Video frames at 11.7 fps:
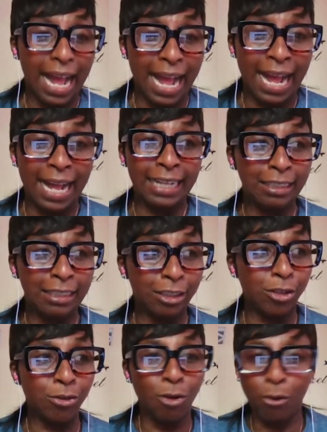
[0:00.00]
And
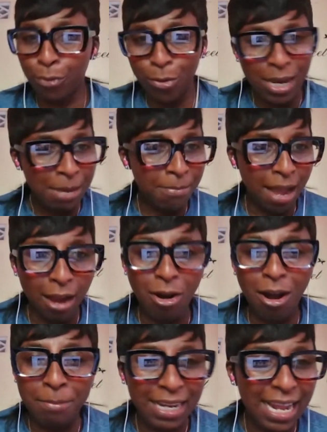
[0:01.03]
not through email.
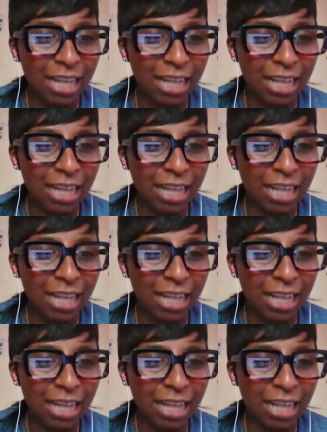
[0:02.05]
I mean,